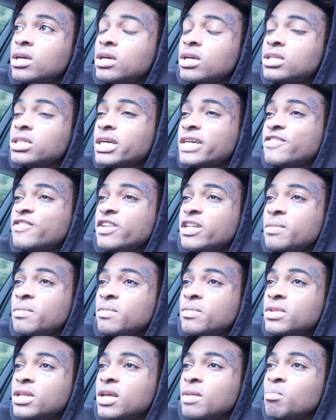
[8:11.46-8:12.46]
It's like
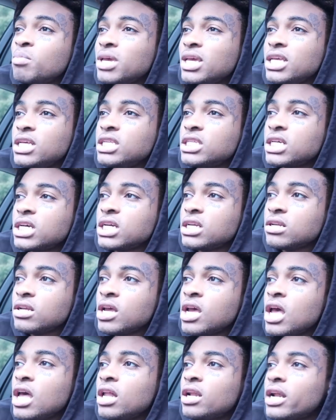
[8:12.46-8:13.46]
really mean something.
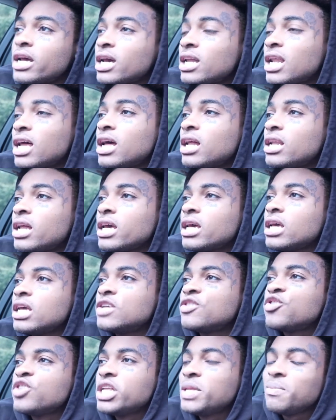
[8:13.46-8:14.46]
Like like
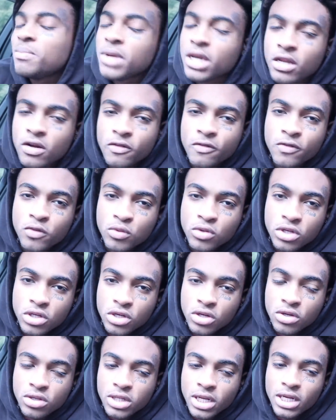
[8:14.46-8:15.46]
it's really meaningful to
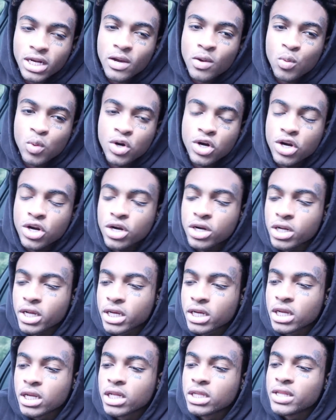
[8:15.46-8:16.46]
girls. Like that word and
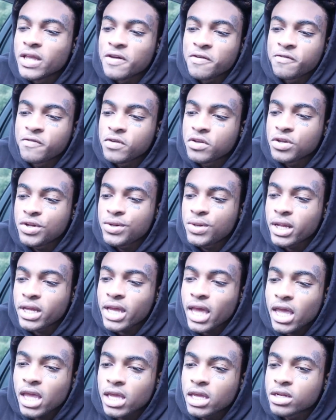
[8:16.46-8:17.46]
like that feel
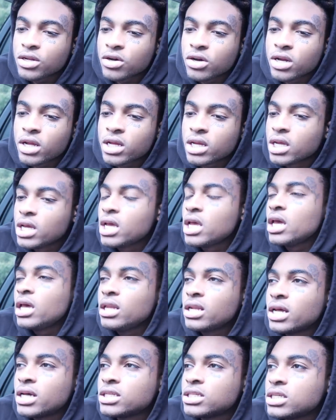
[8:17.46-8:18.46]
like hate and all that
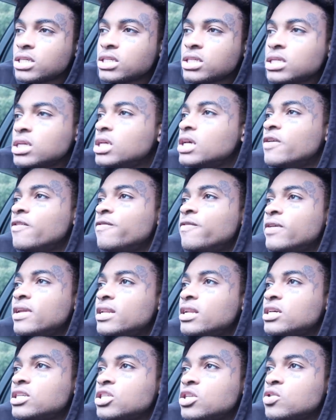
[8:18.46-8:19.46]
and like just
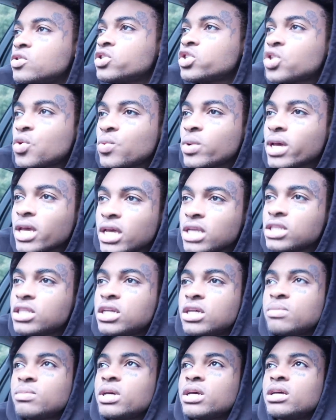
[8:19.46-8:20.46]
feeling as though someone hates
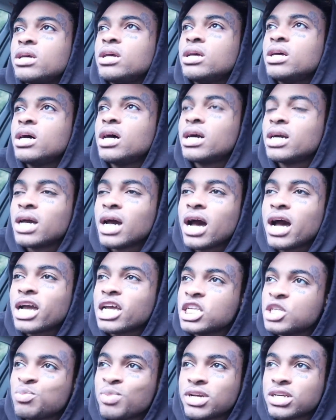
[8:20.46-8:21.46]
them. Like a guy
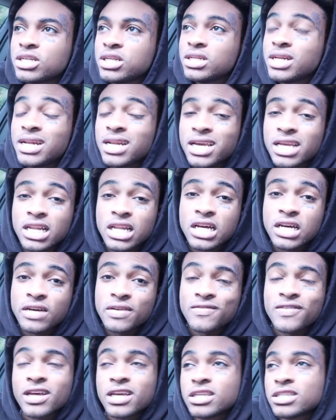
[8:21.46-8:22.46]
especially that they
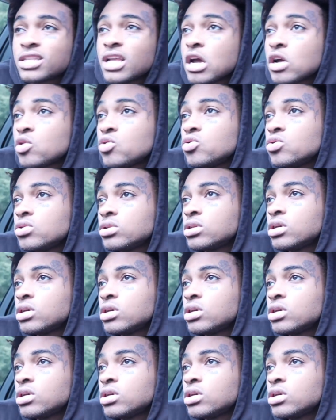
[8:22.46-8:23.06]
love. Like it's not cool.